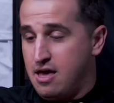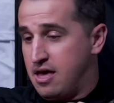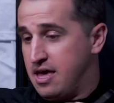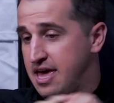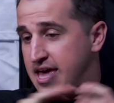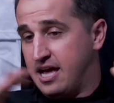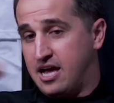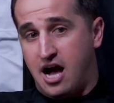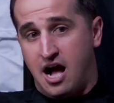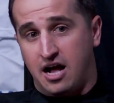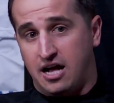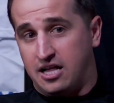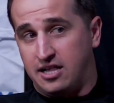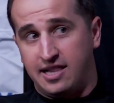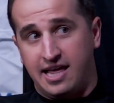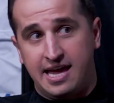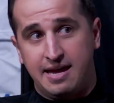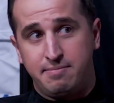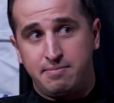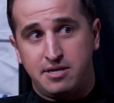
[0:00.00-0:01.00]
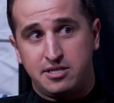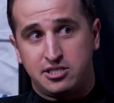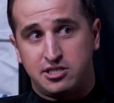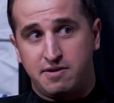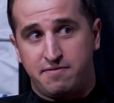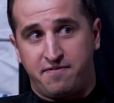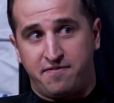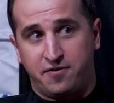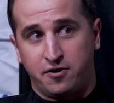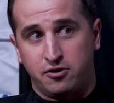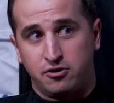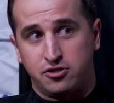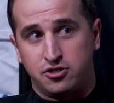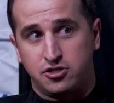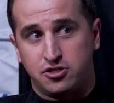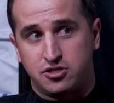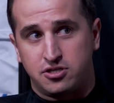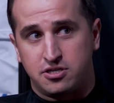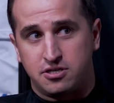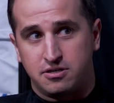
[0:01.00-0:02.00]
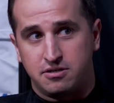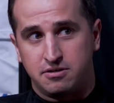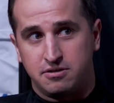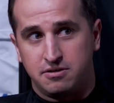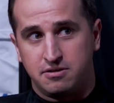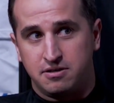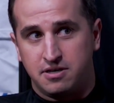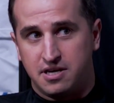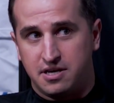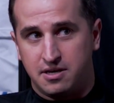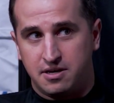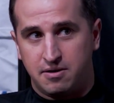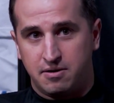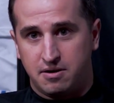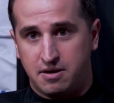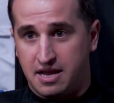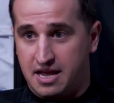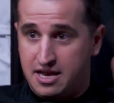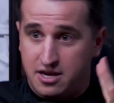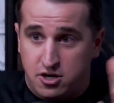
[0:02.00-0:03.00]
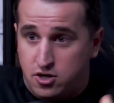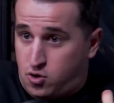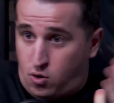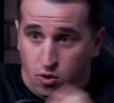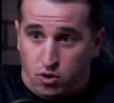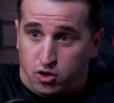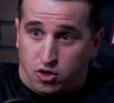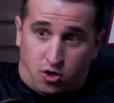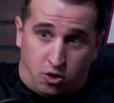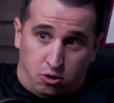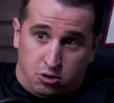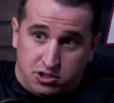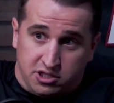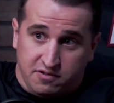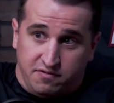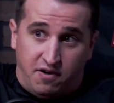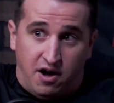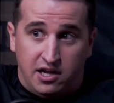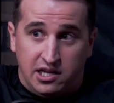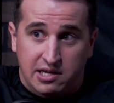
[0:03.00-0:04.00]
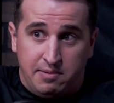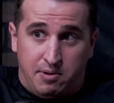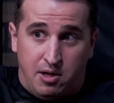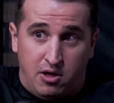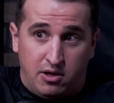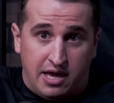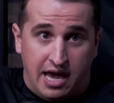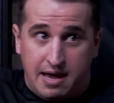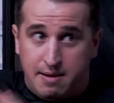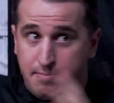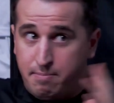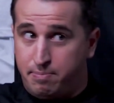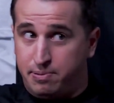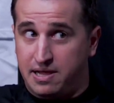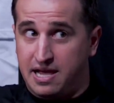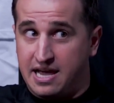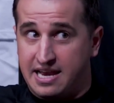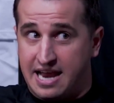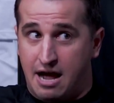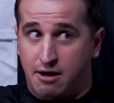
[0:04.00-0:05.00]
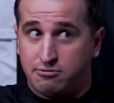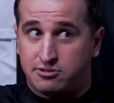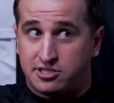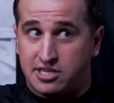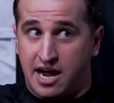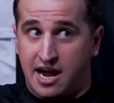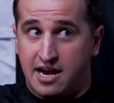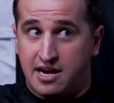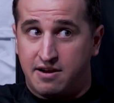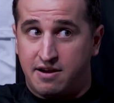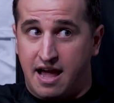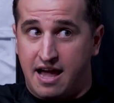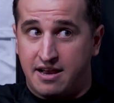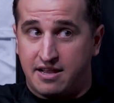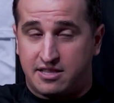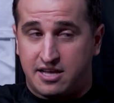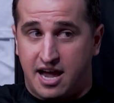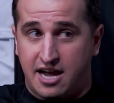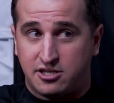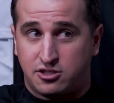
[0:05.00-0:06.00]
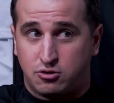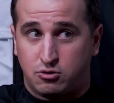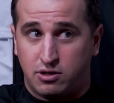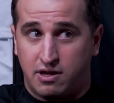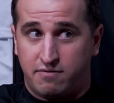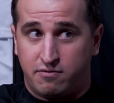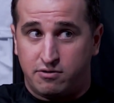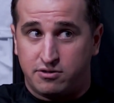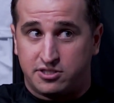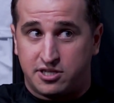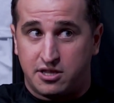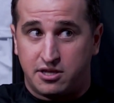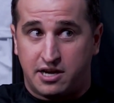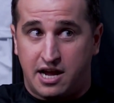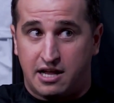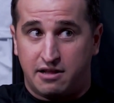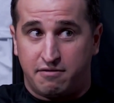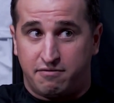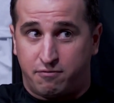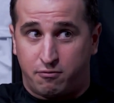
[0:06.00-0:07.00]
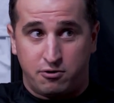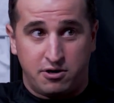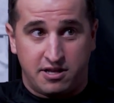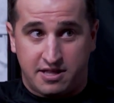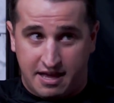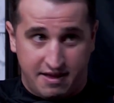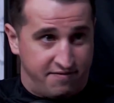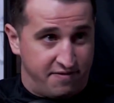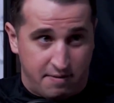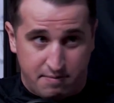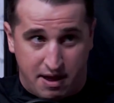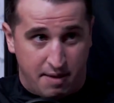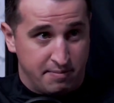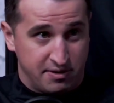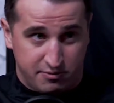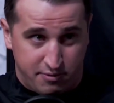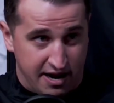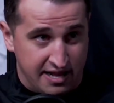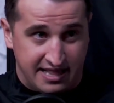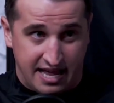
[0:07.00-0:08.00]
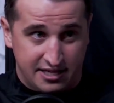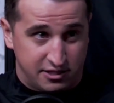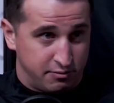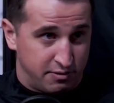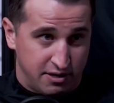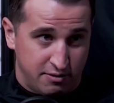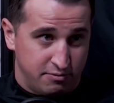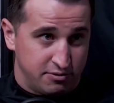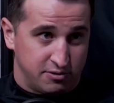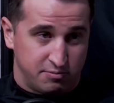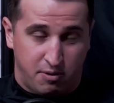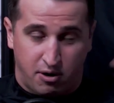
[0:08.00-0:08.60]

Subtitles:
It got claimed as the first indoor girls volleyball game played outside at the high school level in Southern California. That, if I'm not right, that's what it was